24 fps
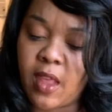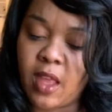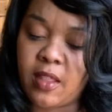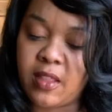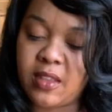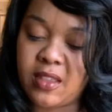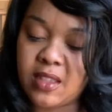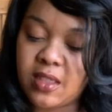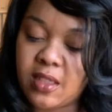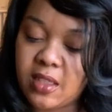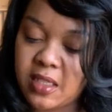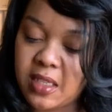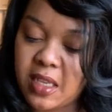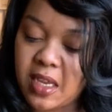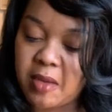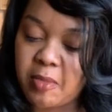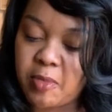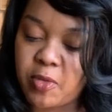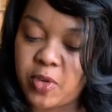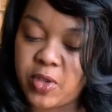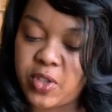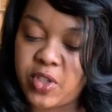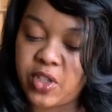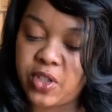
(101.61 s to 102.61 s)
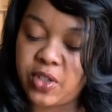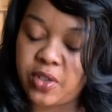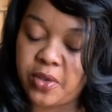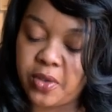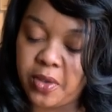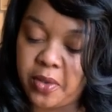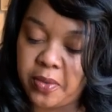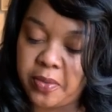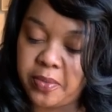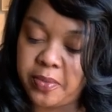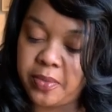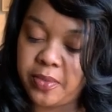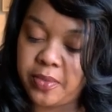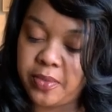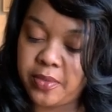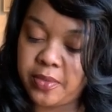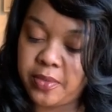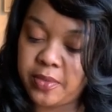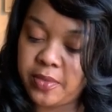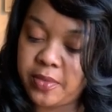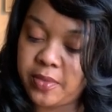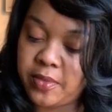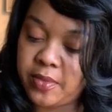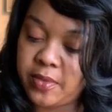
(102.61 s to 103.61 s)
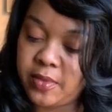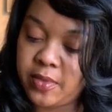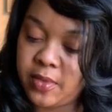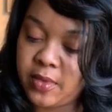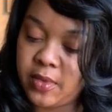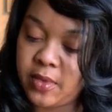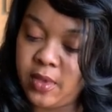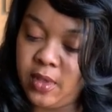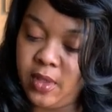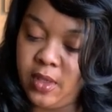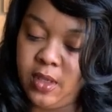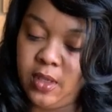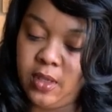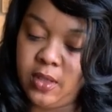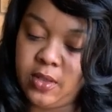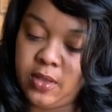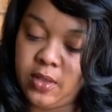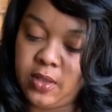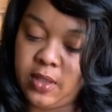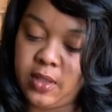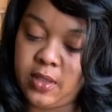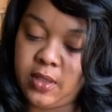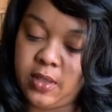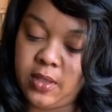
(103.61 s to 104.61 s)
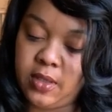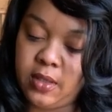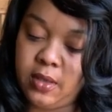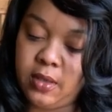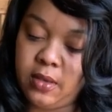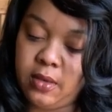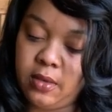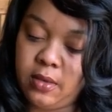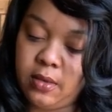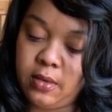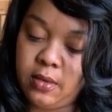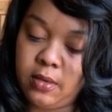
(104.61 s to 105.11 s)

This is like more general. So let's see.